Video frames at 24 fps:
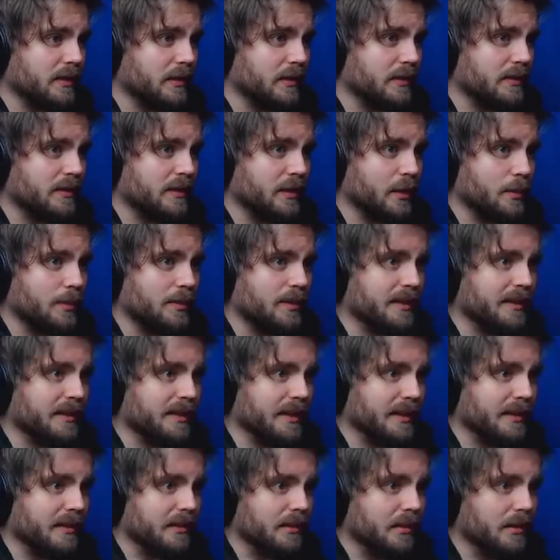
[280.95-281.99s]
here's the opening
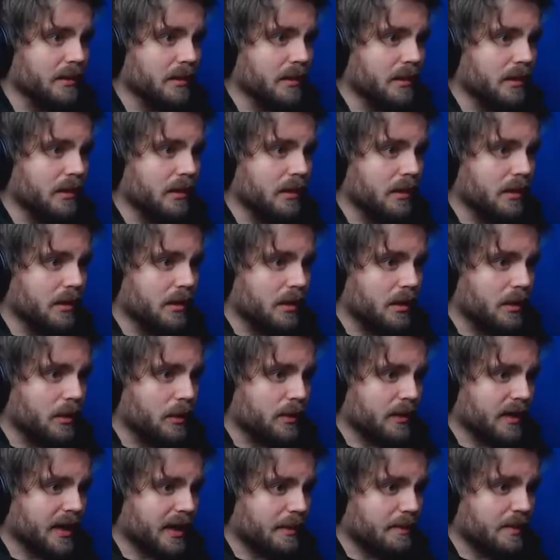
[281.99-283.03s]
then.
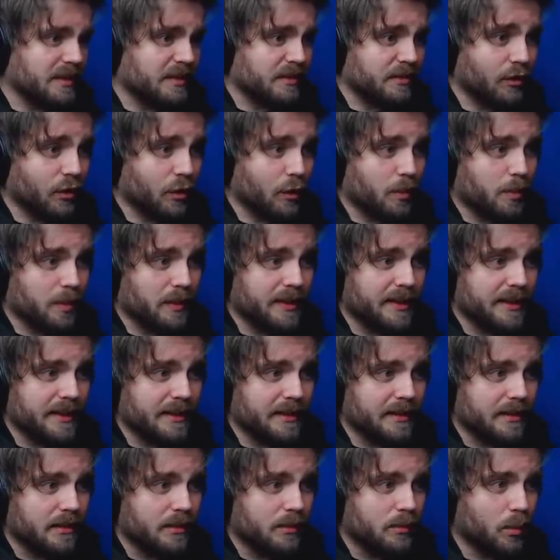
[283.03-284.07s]
Okay, Mister Opening,
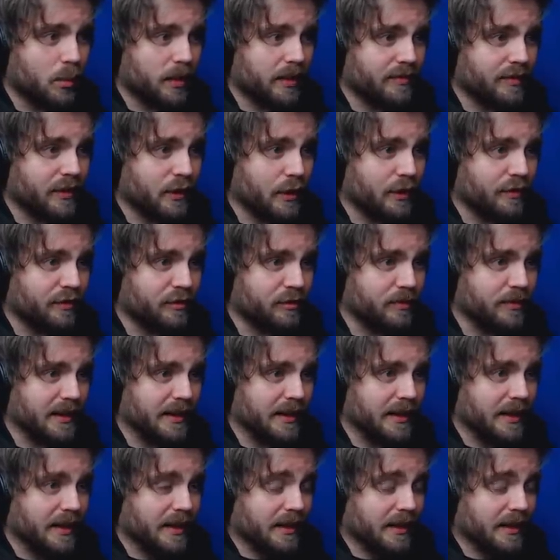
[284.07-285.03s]
what have you got for me?